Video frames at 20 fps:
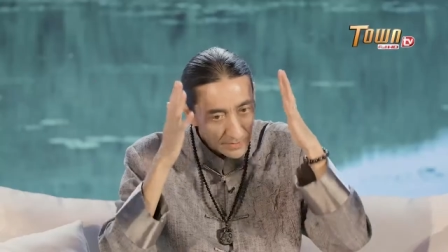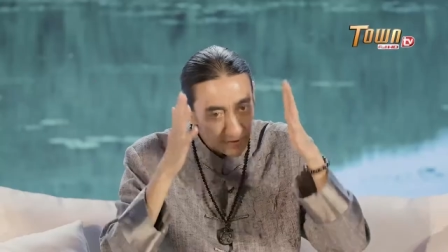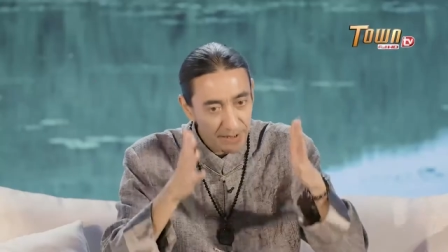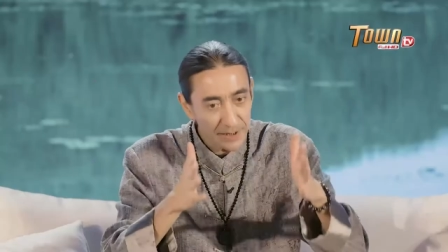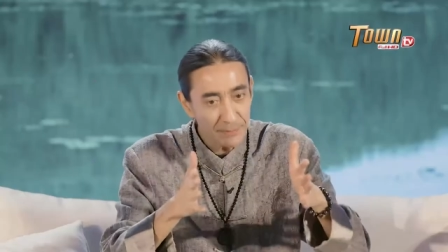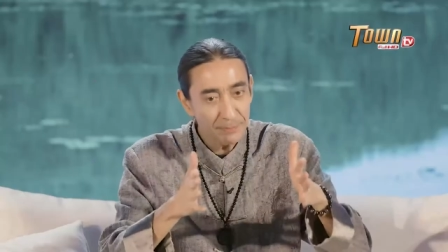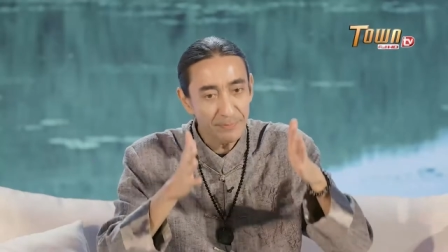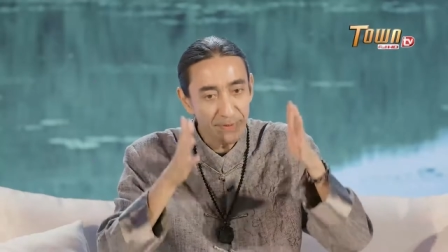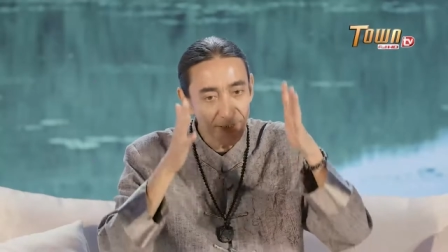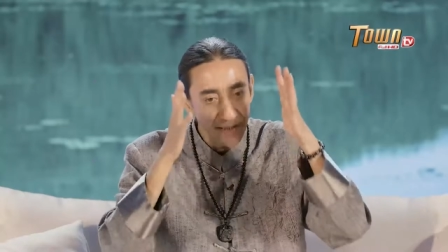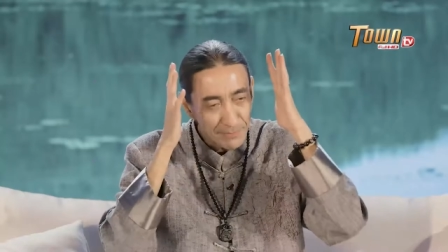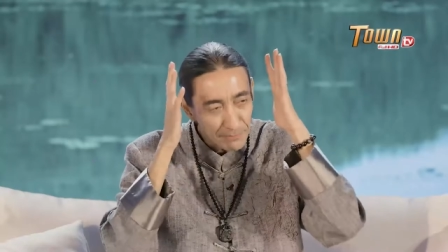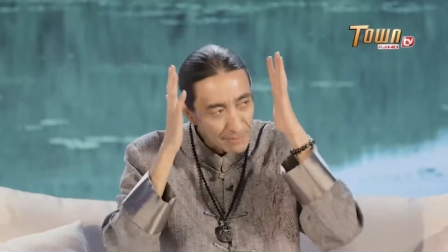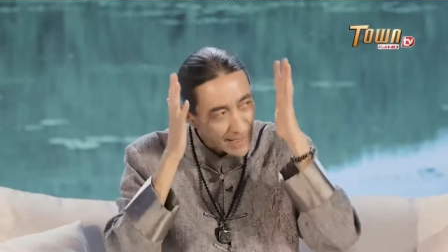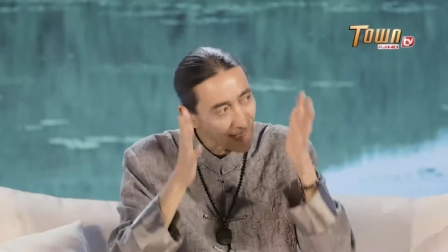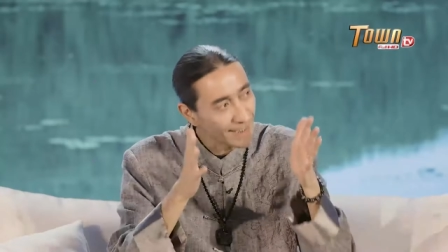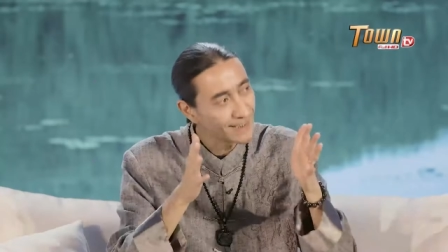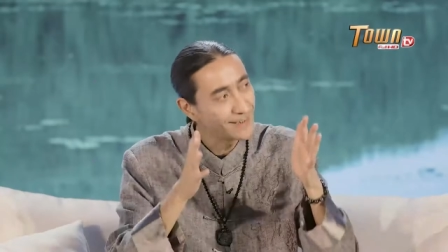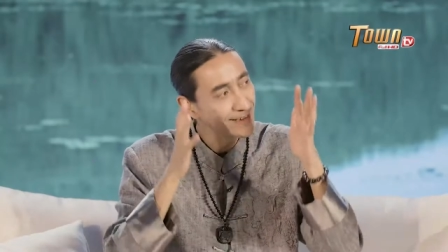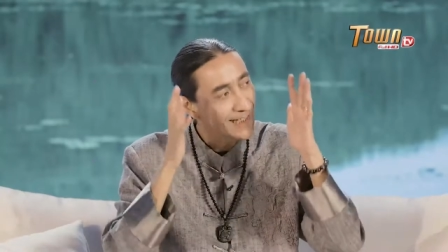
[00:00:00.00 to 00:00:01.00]
keep in
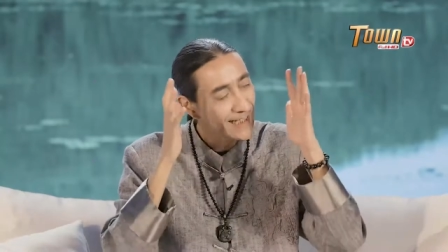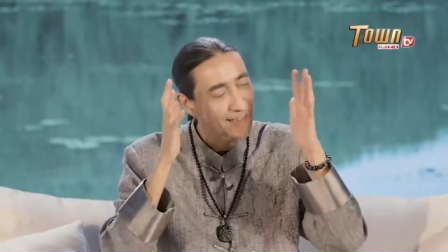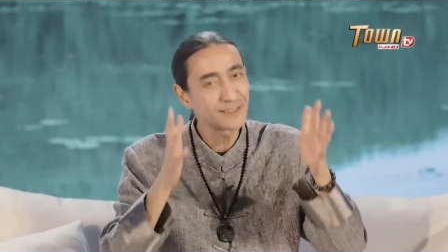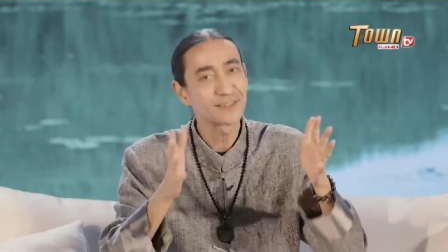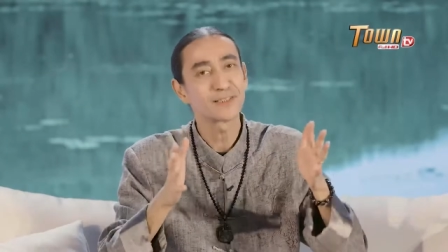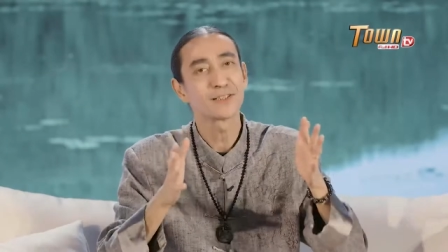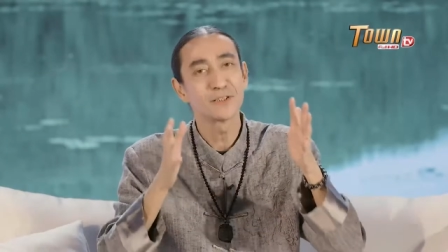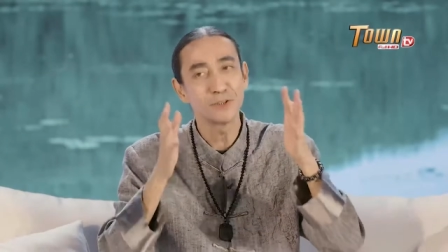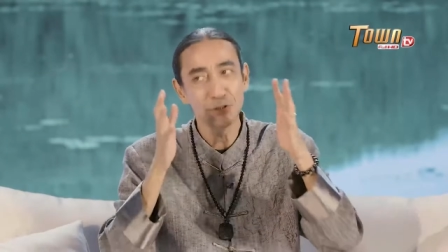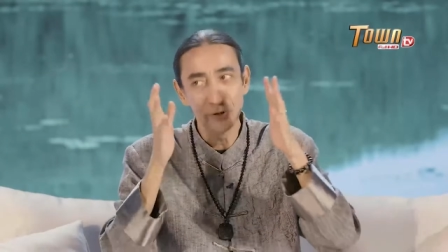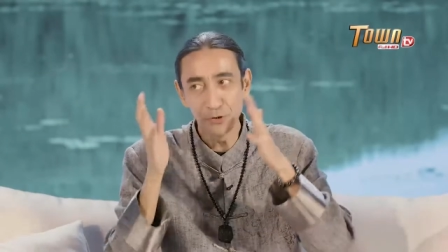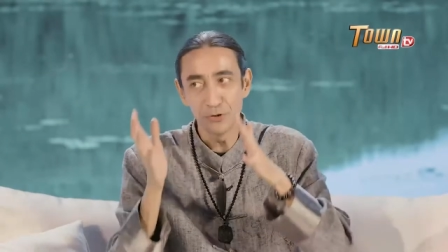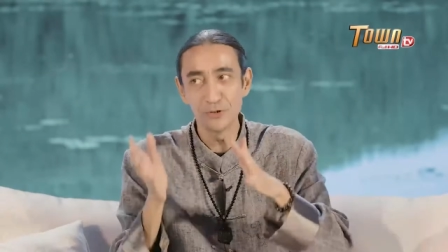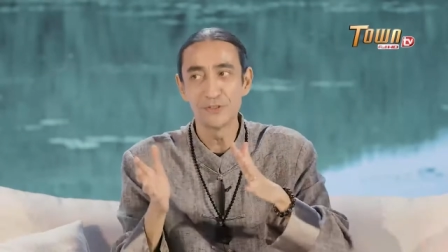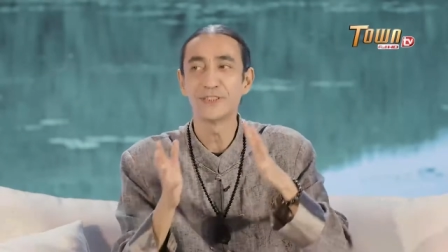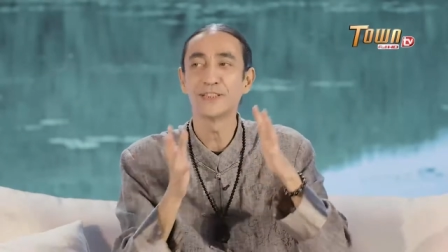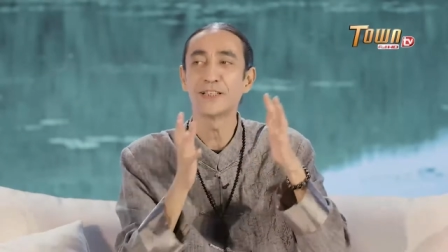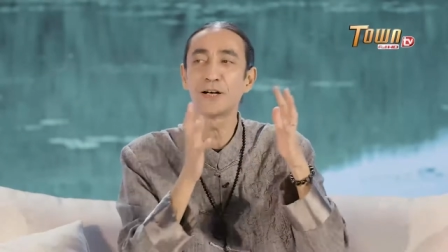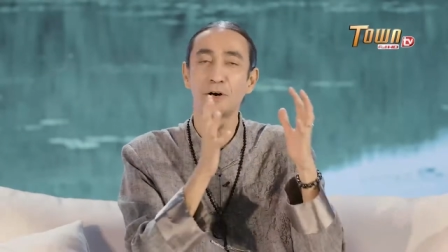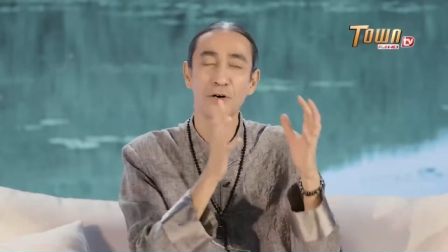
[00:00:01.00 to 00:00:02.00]
mind that
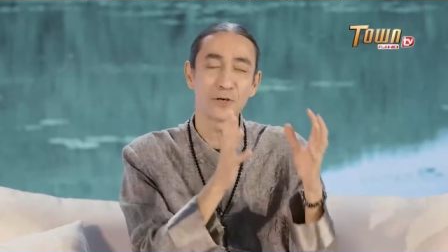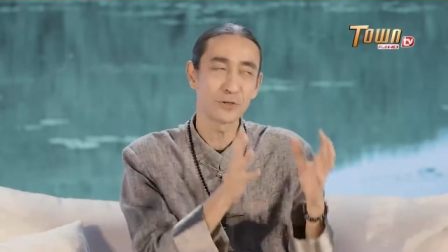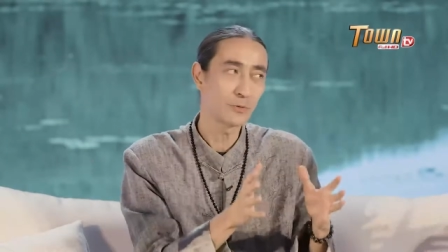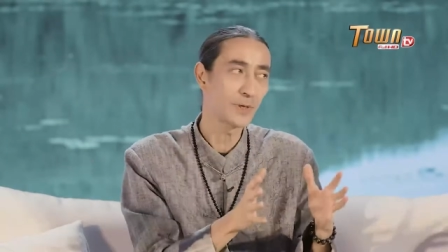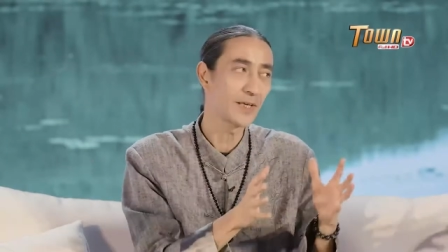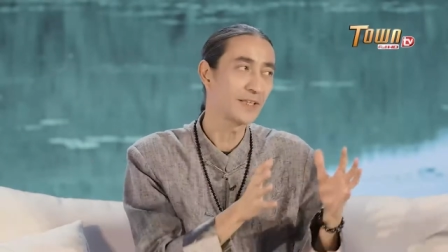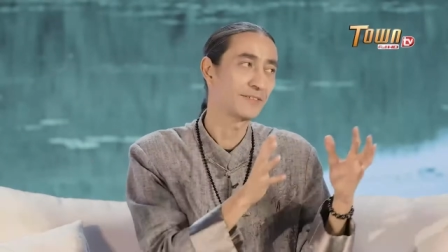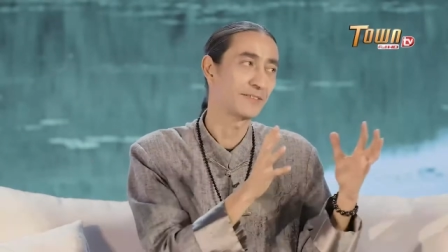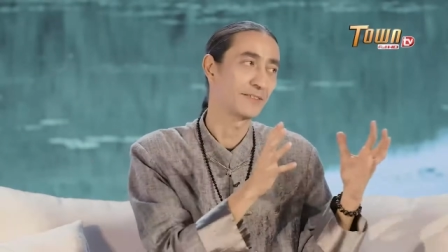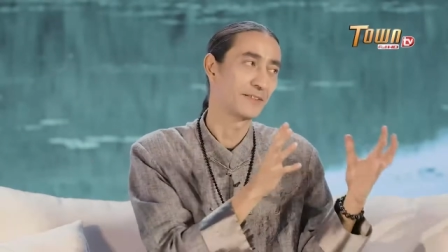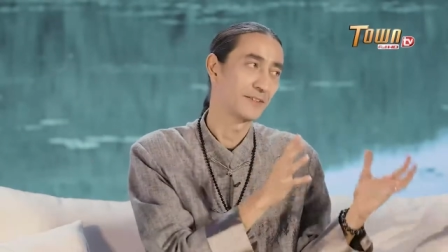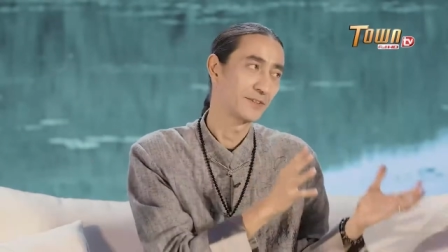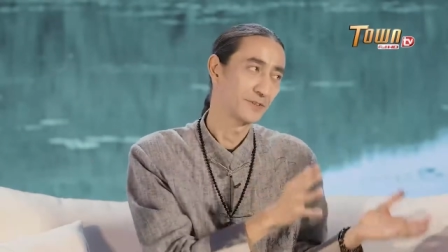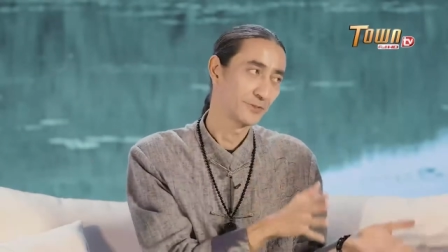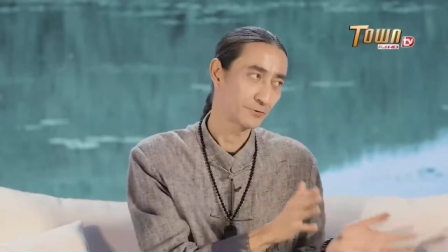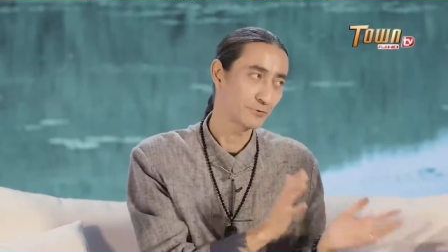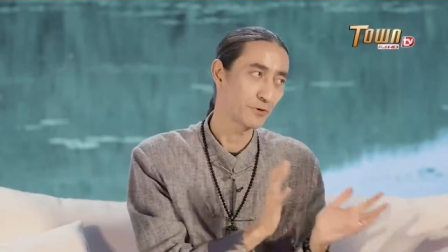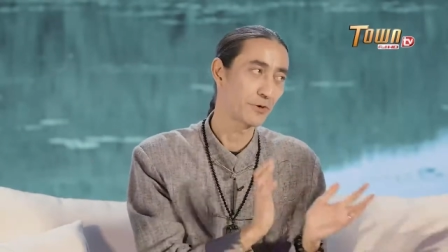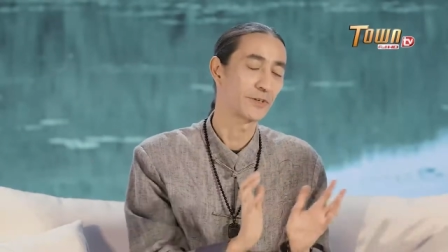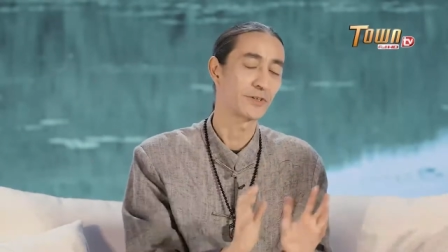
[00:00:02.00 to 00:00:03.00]
good always
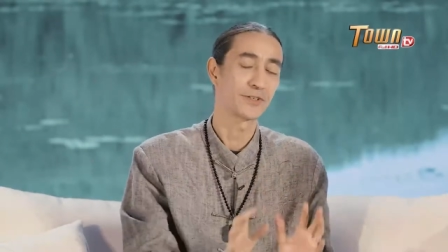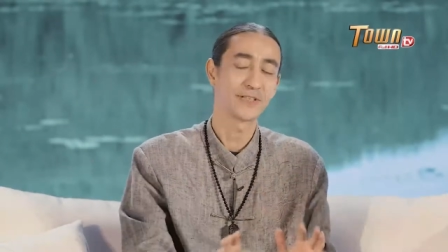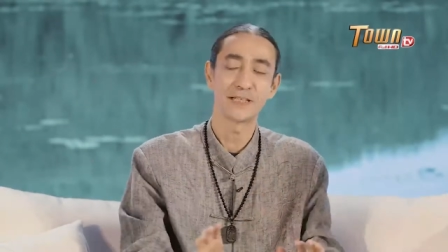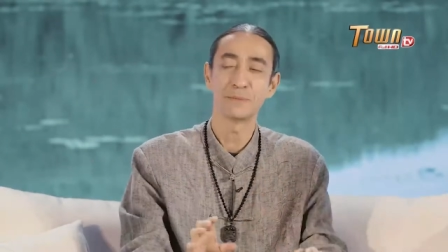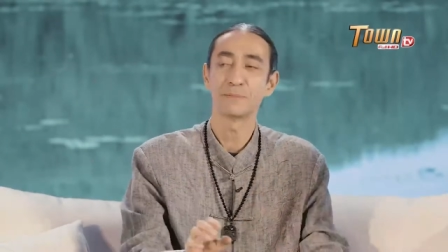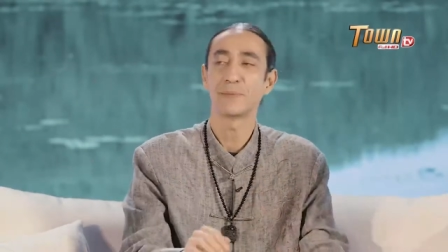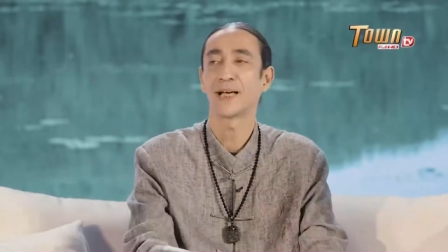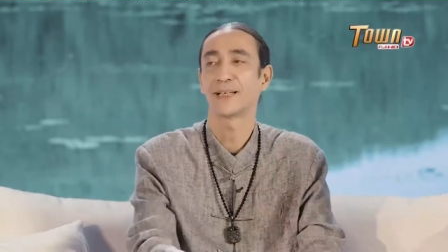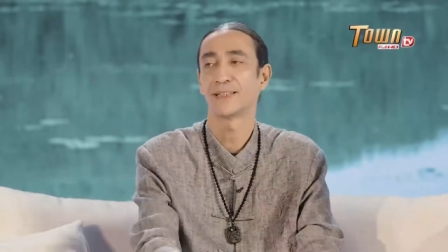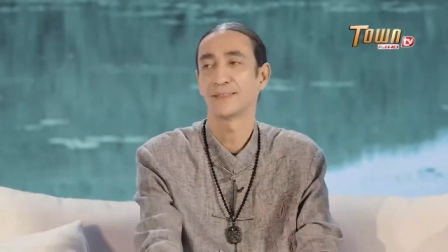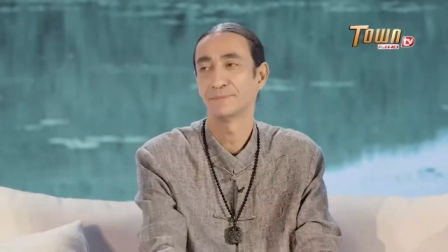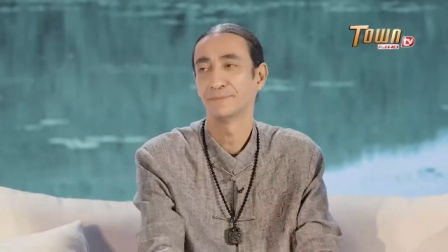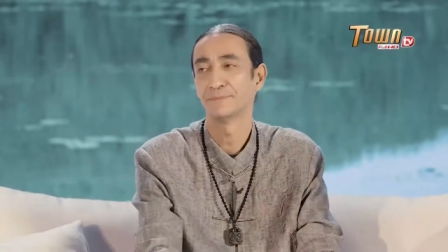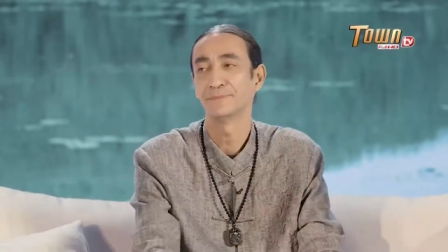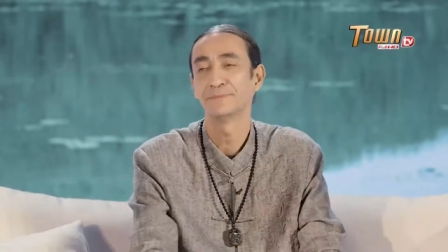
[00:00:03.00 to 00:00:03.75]
stronger than bad.